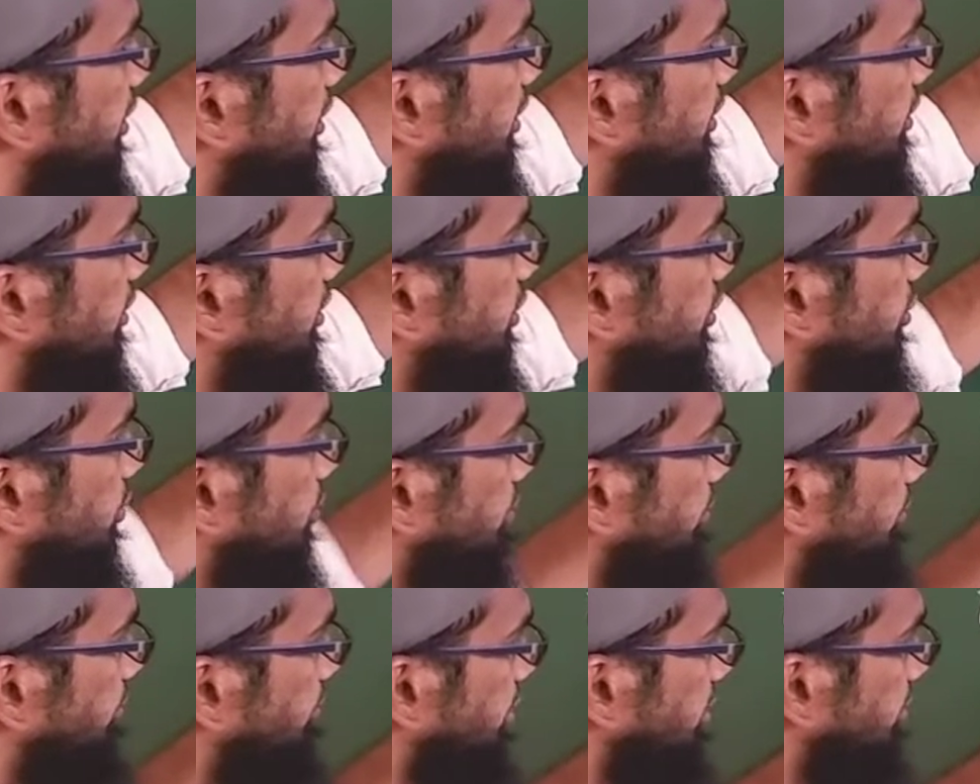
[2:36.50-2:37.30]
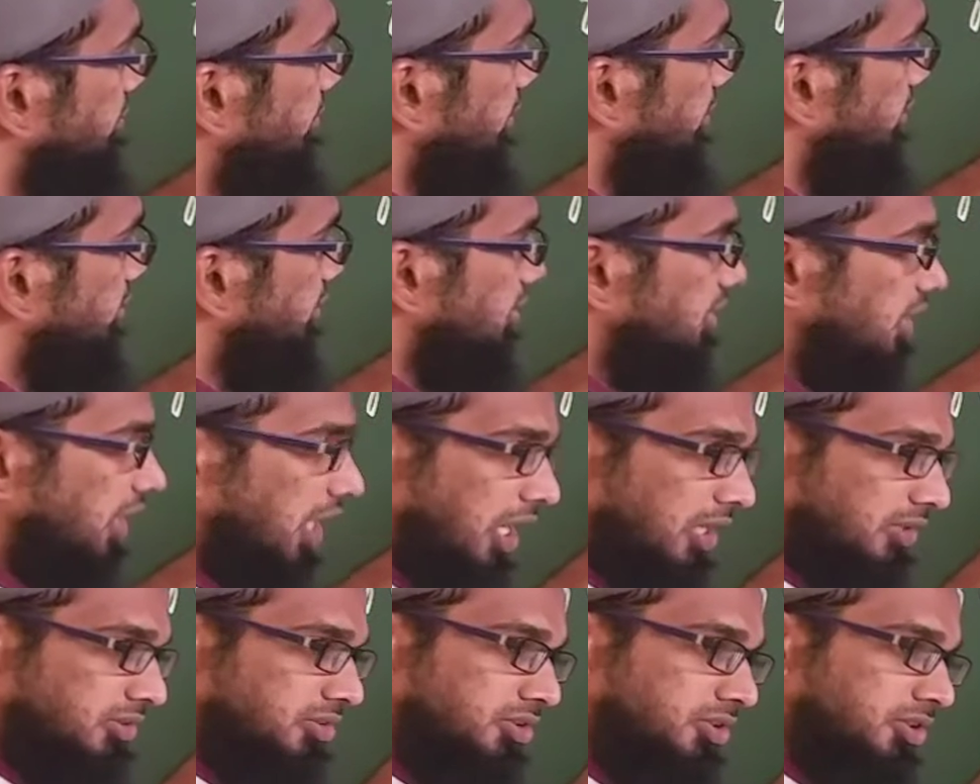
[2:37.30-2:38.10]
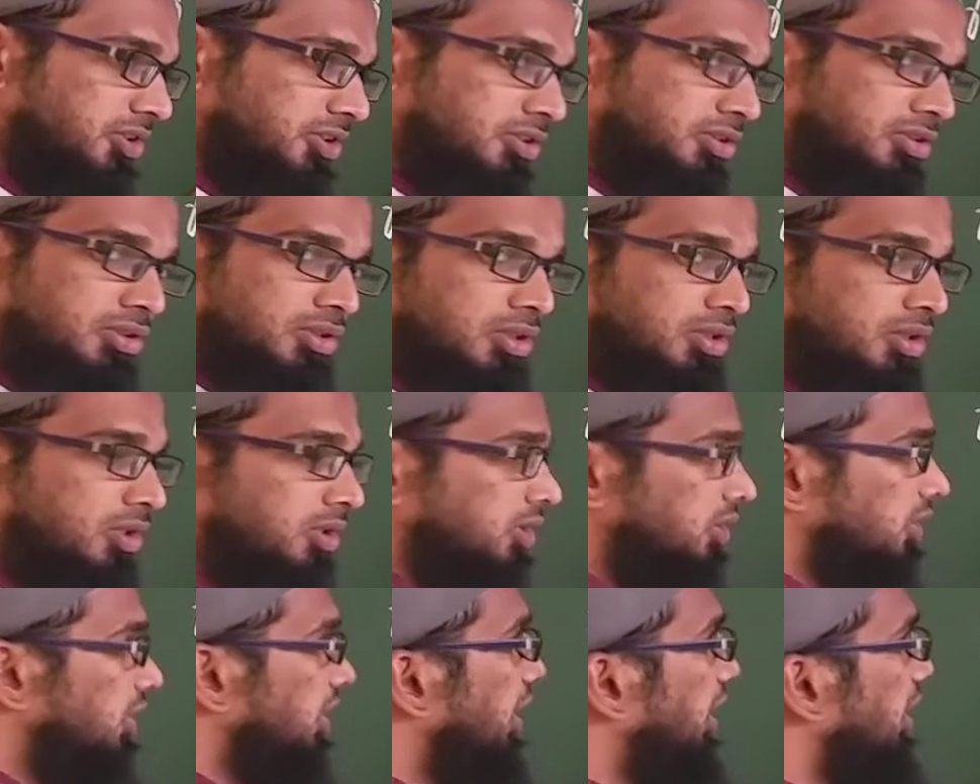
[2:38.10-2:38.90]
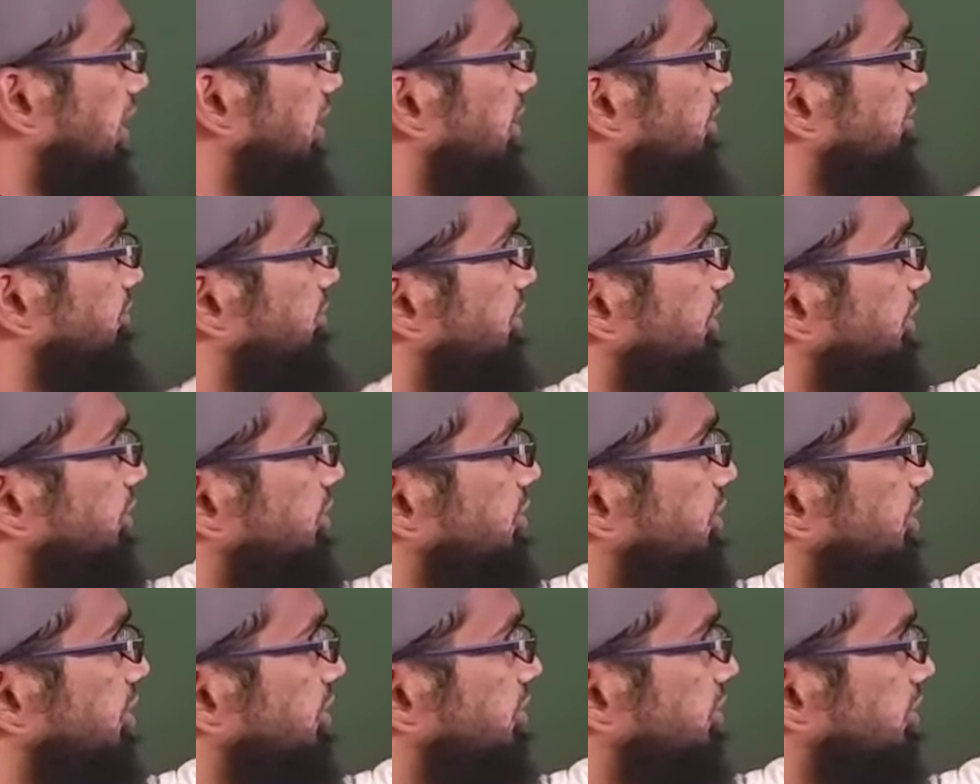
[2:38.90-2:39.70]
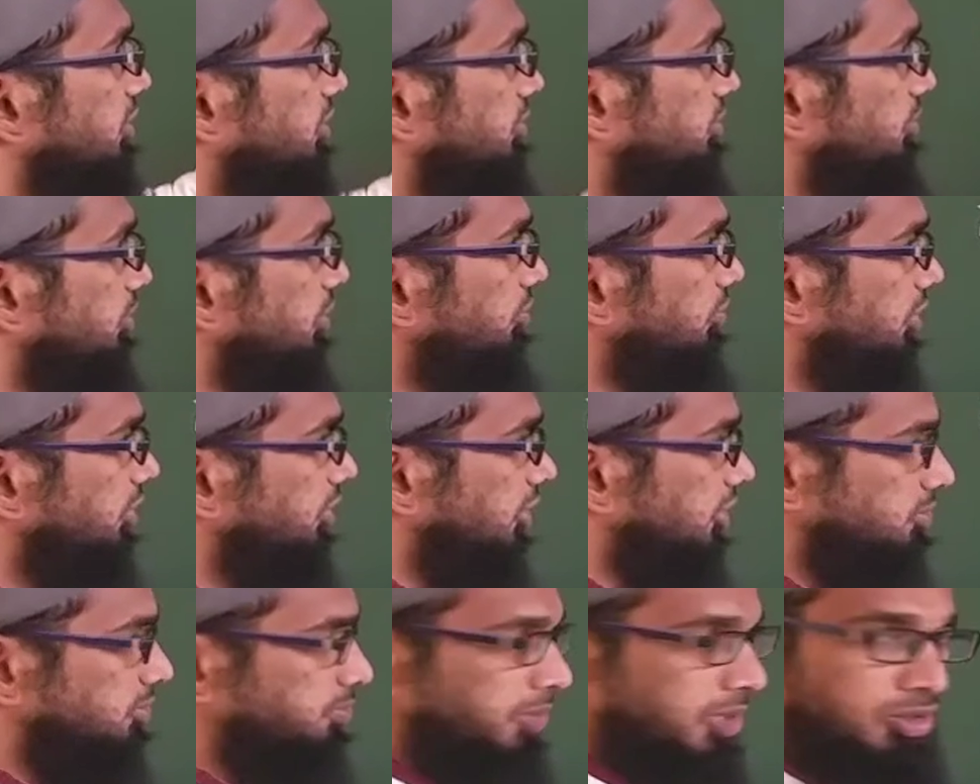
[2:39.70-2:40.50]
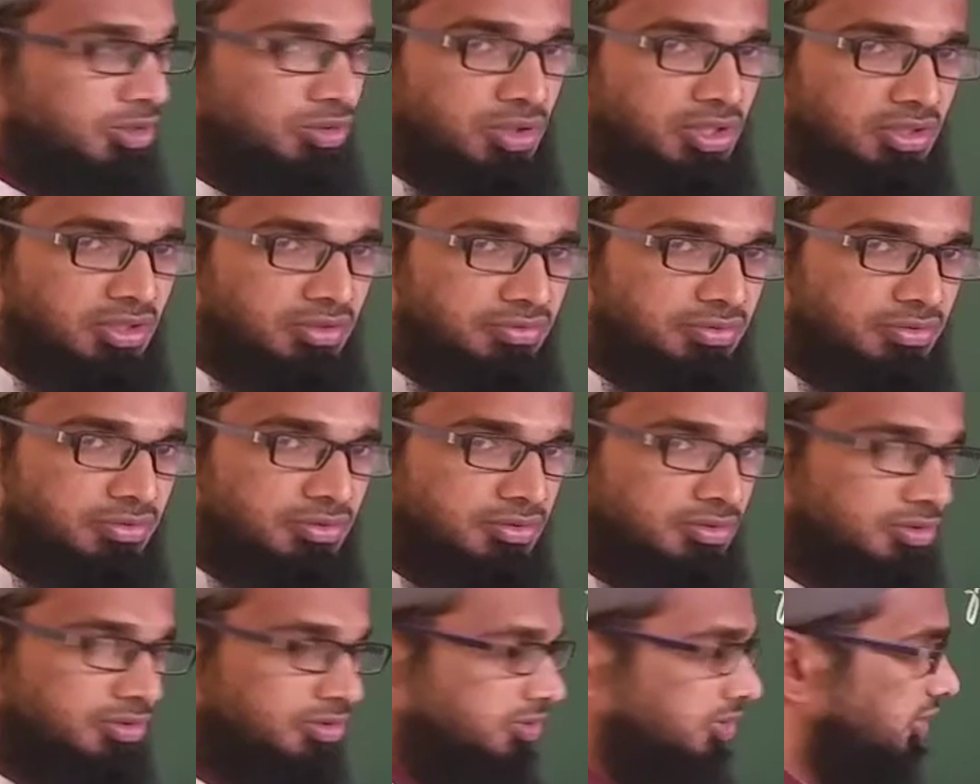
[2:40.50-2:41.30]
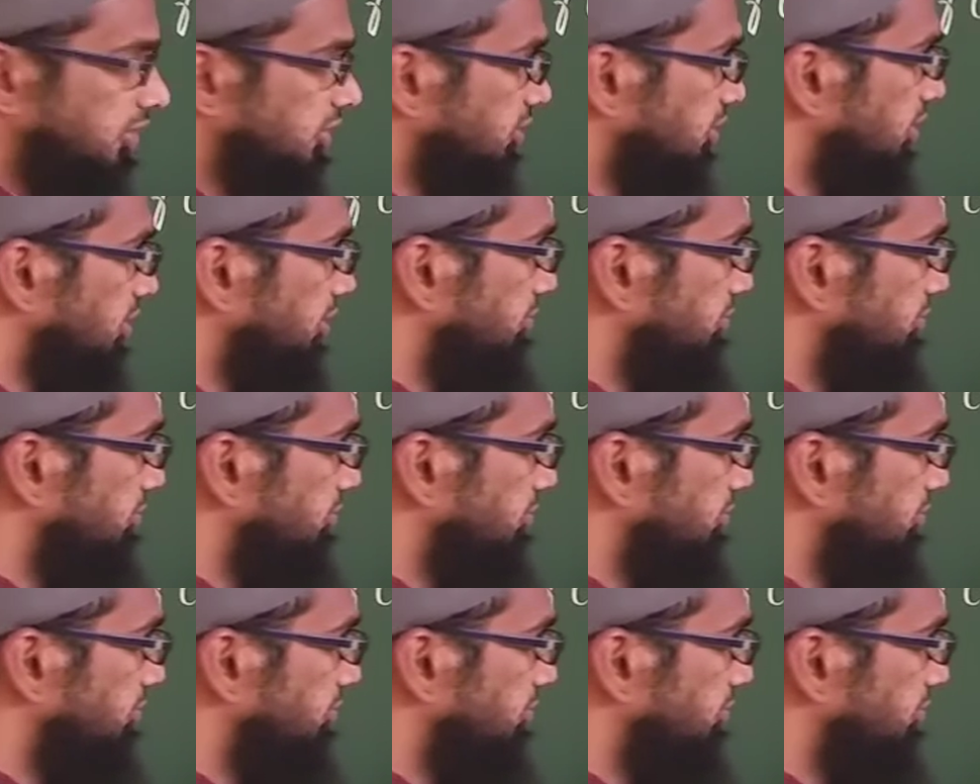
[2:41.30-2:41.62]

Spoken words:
take this first function as it is and differentiate this v with respect to x, that is